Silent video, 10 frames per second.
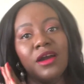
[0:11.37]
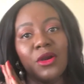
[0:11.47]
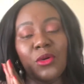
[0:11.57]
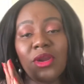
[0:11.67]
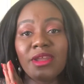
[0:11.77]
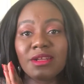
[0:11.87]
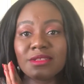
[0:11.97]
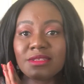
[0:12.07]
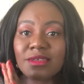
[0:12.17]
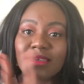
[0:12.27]

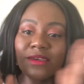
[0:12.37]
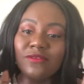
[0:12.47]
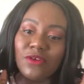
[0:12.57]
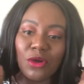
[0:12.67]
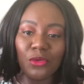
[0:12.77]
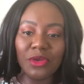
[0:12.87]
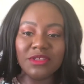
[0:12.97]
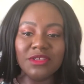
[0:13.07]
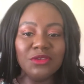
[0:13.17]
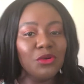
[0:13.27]
Granactive
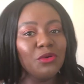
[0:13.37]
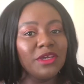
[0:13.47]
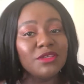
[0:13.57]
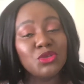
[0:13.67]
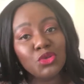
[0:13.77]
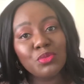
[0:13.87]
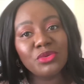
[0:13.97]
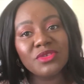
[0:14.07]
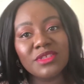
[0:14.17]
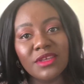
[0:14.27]
Retinoid
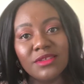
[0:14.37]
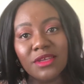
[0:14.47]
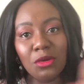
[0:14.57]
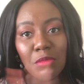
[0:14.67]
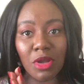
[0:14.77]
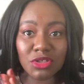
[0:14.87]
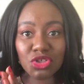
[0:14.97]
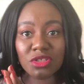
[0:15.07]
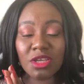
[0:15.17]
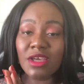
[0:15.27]
2%
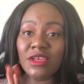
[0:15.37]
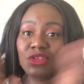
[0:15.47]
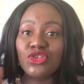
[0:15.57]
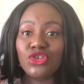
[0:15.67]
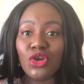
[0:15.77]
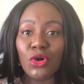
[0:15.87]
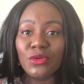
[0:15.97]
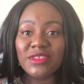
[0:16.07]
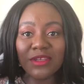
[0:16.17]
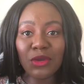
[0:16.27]
Emulsion. So
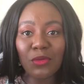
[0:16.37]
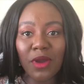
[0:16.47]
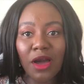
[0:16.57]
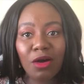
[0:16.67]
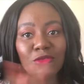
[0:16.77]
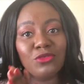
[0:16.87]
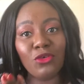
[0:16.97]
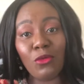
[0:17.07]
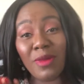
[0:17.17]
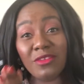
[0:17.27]
stick around
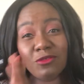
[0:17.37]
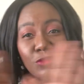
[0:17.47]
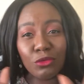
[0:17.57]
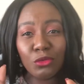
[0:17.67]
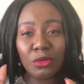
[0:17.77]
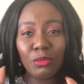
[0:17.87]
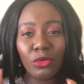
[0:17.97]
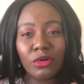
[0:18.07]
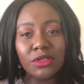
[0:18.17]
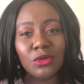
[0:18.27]
for my full
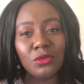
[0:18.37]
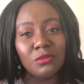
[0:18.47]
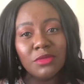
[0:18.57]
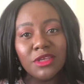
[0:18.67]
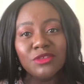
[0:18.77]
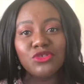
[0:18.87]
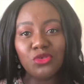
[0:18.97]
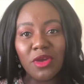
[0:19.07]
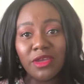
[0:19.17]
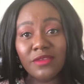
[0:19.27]
report on me
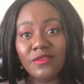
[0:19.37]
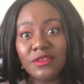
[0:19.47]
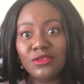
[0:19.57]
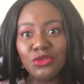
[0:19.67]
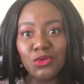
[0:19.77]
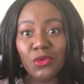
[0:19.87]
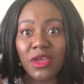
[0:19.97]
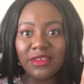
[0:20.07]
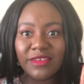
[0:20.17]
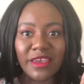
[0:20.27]
trying this new
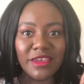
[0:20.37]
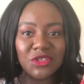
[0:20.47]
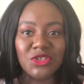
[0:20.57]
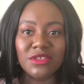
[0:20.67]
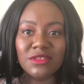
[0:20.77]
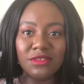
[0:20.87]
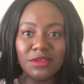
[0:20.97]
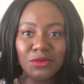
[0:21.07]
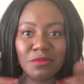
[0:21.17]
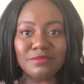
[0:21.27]
anti-aging serum.